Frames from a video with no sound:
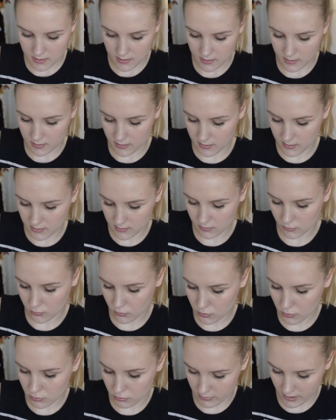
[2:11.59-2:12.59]
And this,
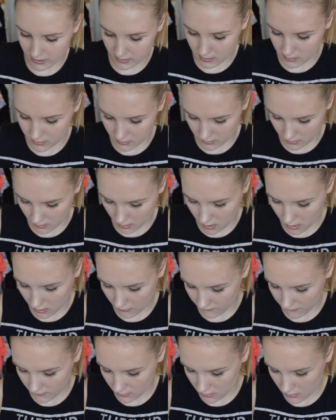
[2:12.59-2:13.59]
ooh, that's
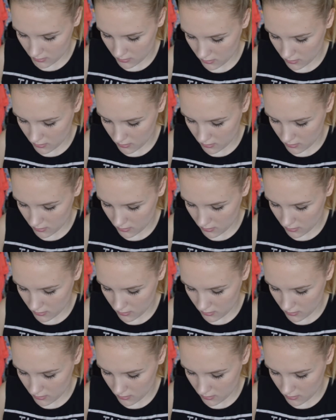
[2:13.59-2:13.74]
soft.